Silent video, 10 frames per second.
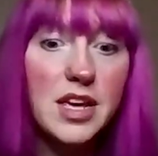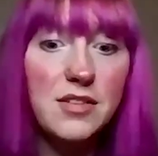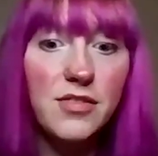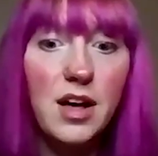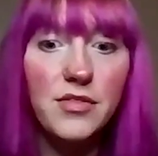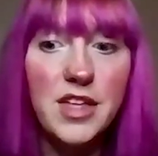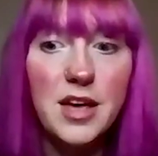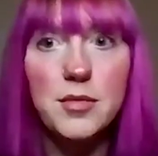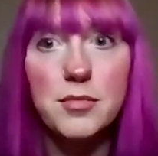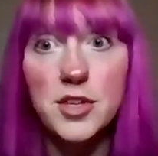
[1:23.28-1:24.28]
involve
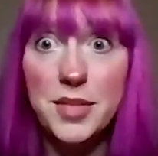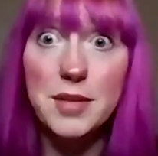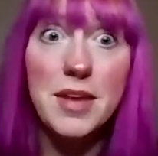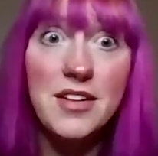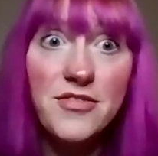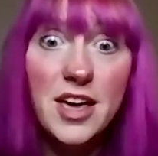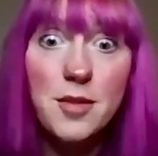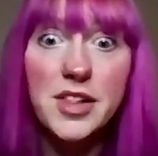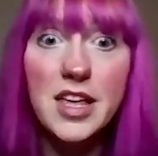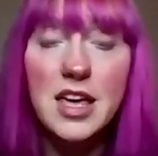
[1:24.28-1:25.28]
them to be in my
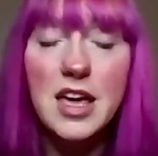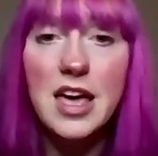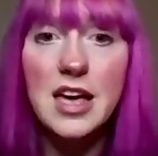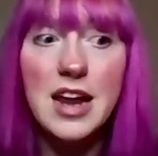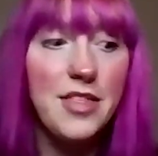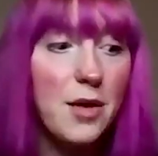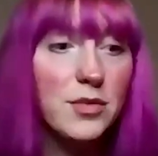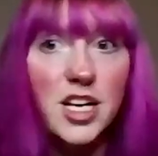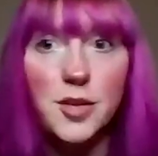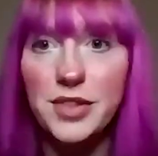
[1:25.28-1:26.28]
family and how that was
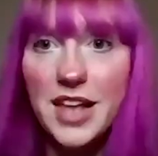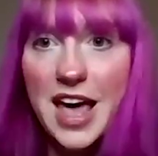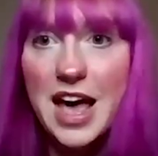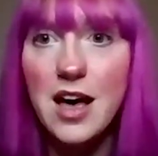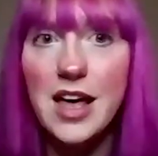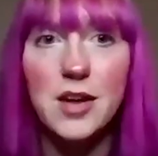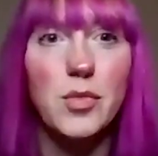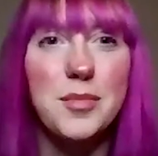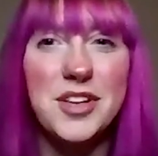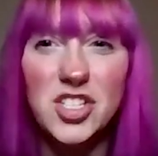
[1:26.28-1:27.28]
going to play out. I didn't
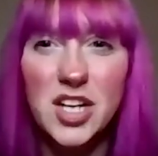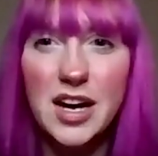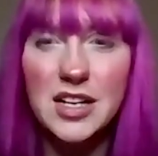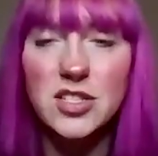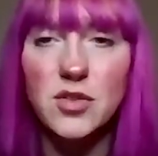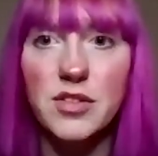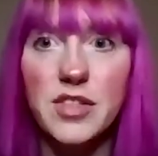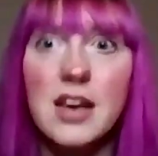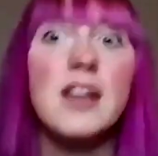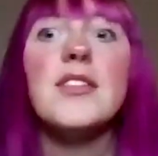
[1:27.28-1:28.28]
want to be judged or
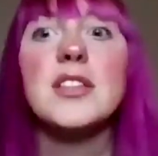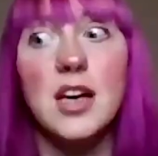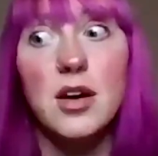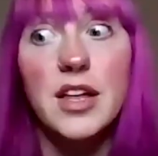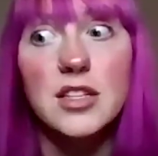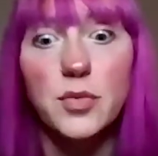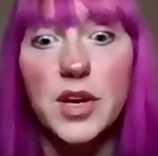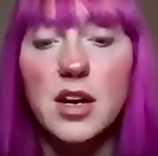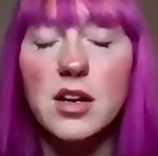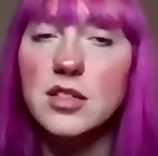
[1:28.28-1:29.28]
think of as like, oh, that's
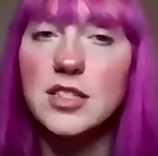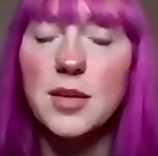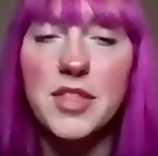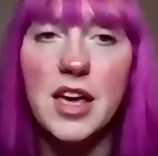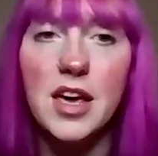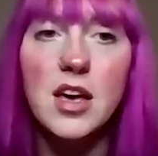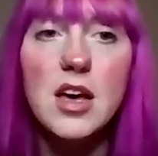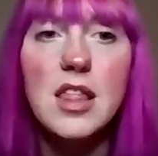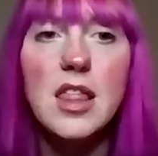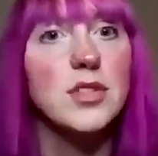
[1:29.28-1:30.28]
weird or something.
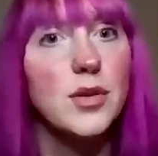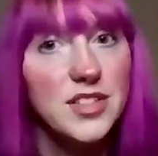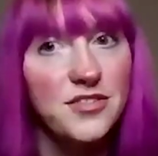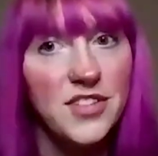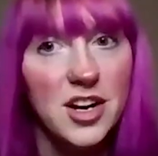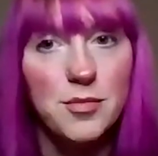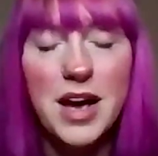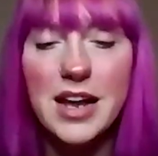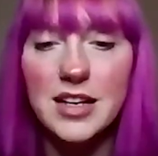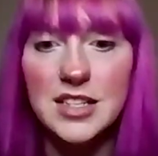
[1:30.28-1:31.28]
That was always a fear of
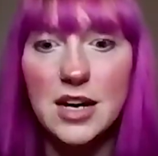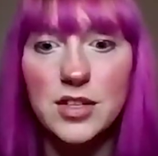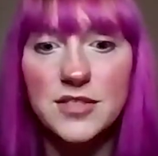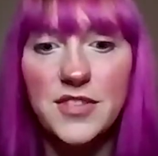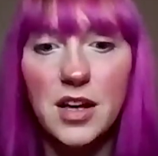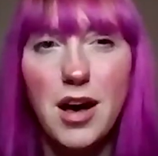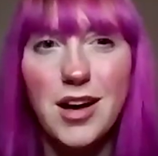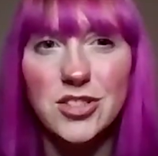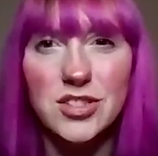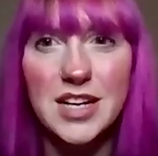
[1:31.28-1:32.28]
mine because I always felt
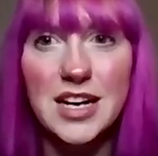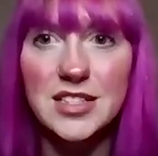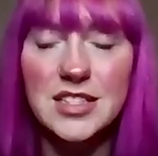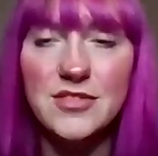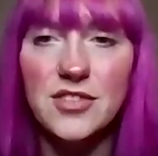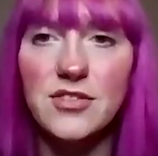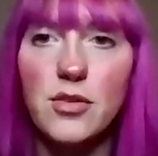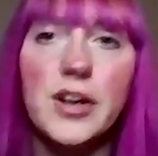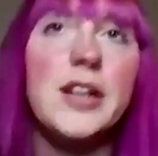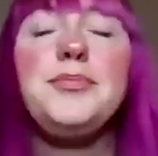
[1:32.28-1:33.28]
ostracized and different
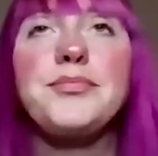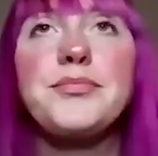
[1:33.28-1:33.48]
for it.